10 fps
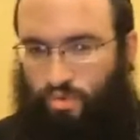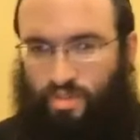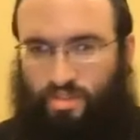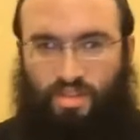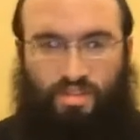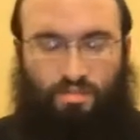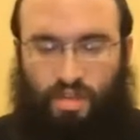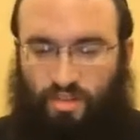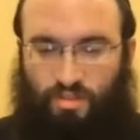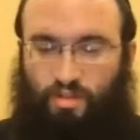all these things,
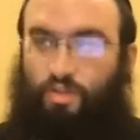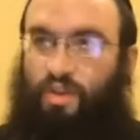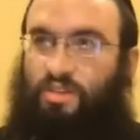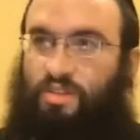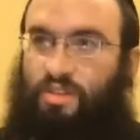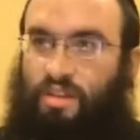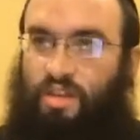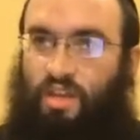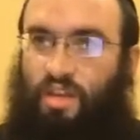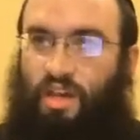make yourself
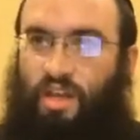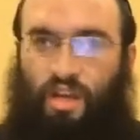crazy.